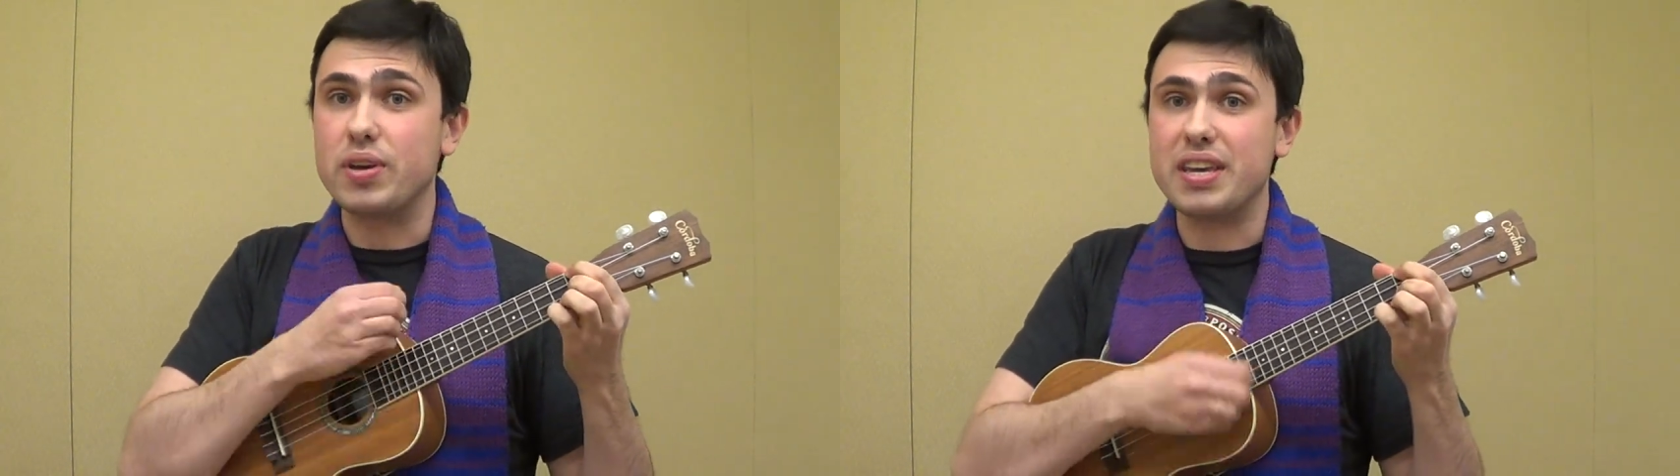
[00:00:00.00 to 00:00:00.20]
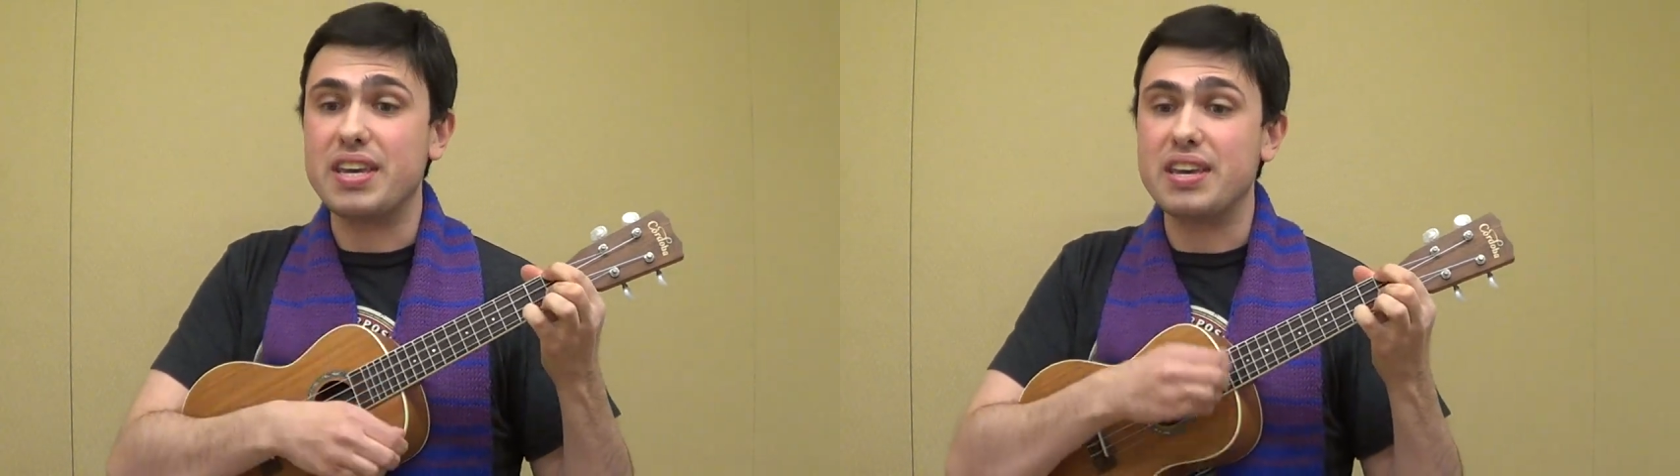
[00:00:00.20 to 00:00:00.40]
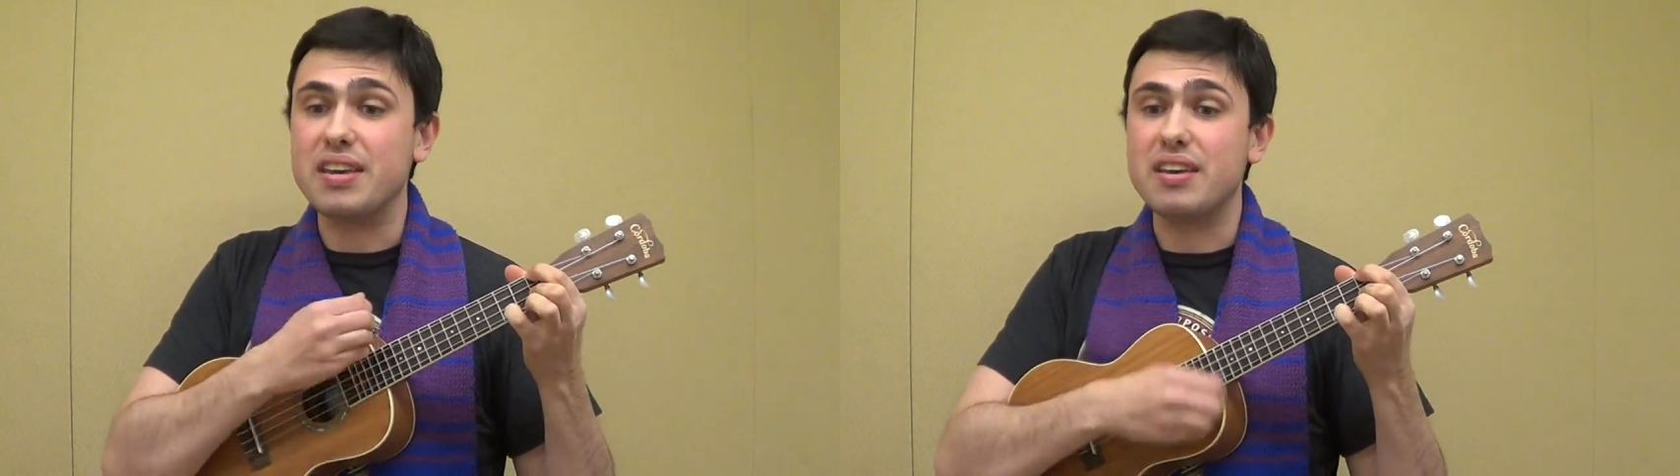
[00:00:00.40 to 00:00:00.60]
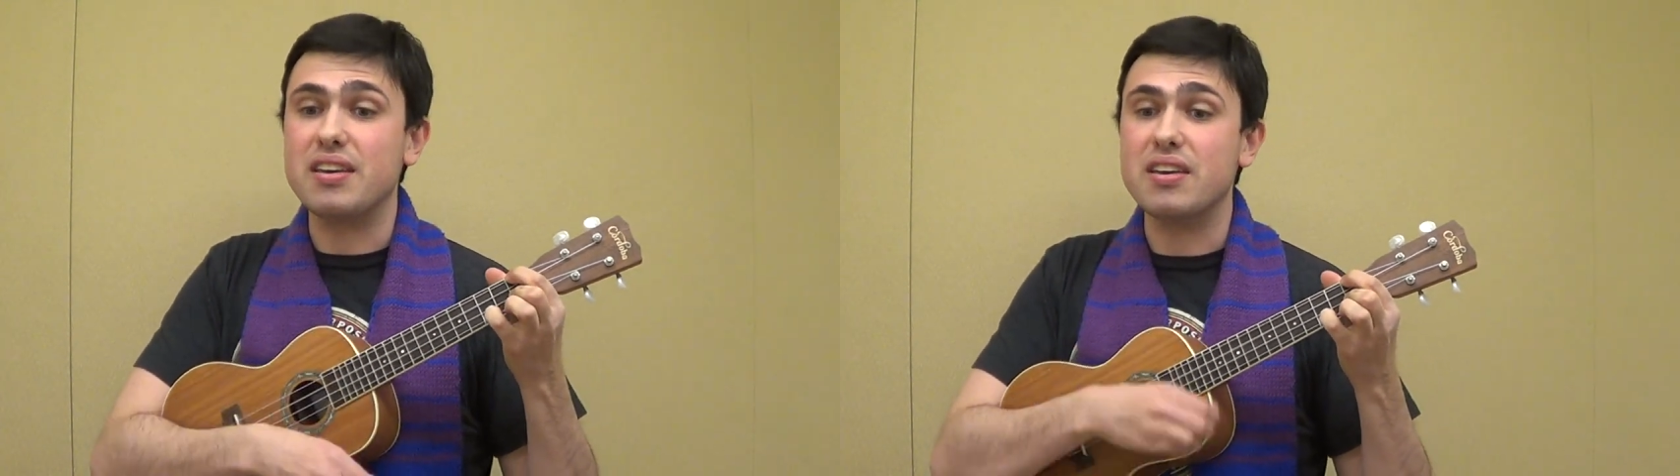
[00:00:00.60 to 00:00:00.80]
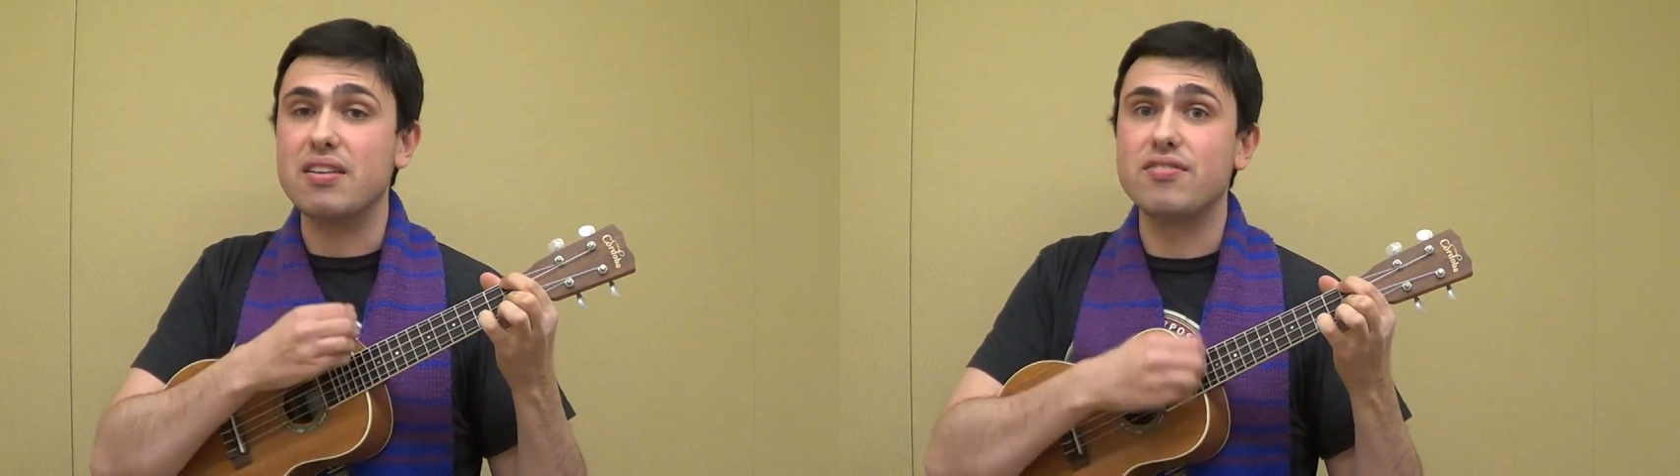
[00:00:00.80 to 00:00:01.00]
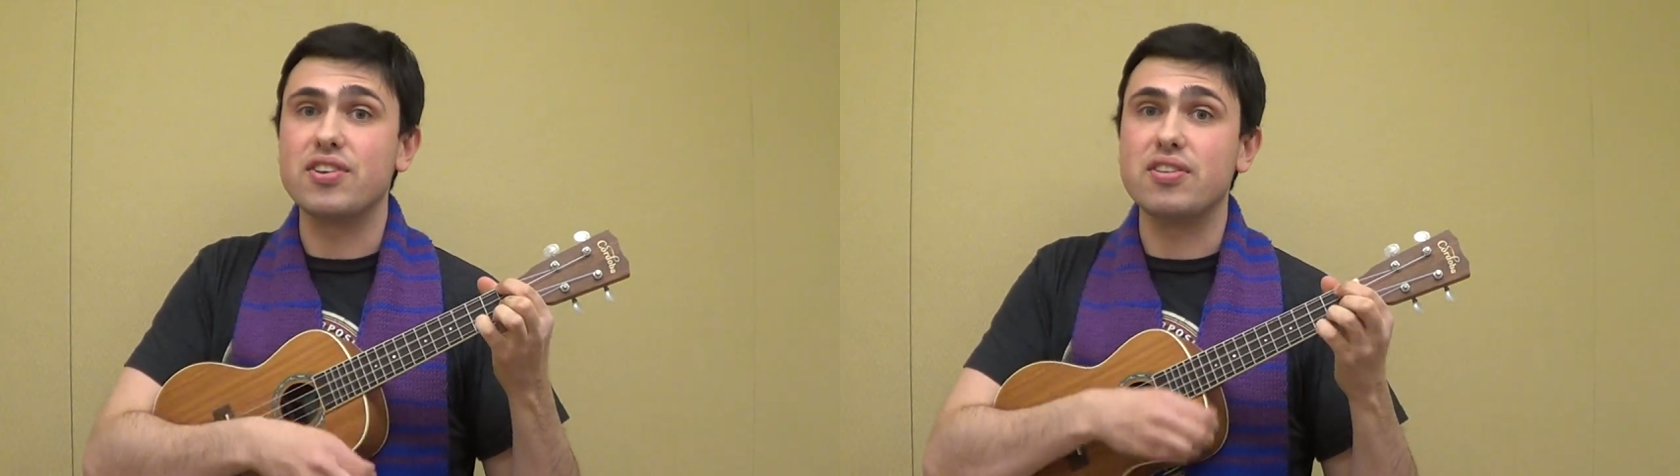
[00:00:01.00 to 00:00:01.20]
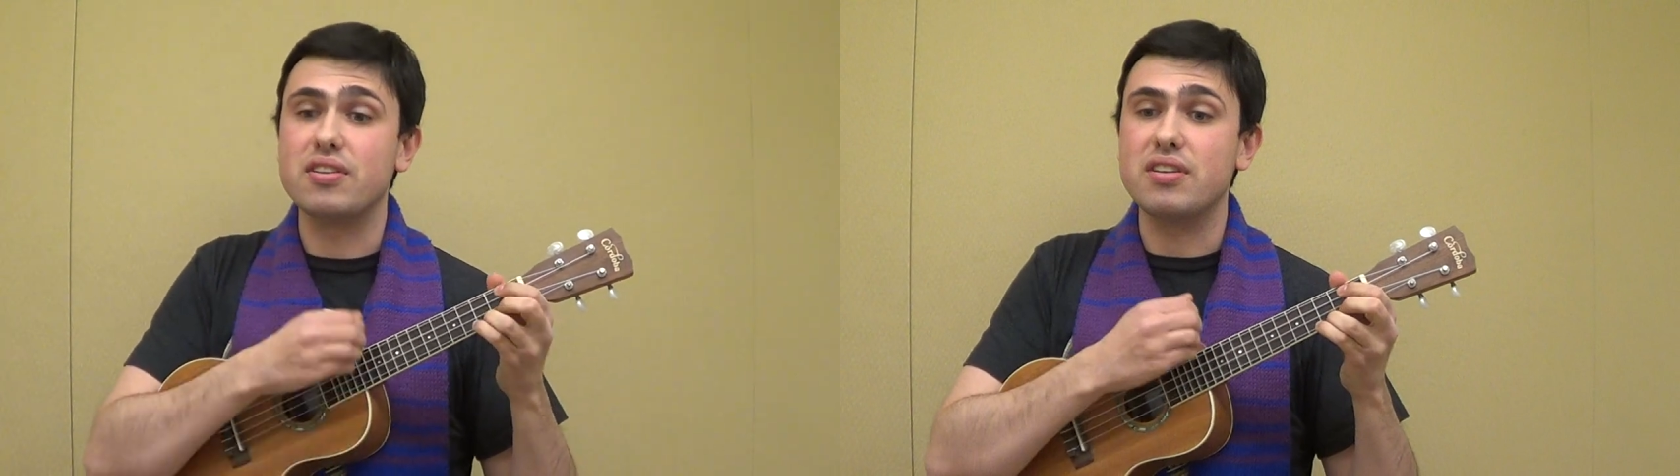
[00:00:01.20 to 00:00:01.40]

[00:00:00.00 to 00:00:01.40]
even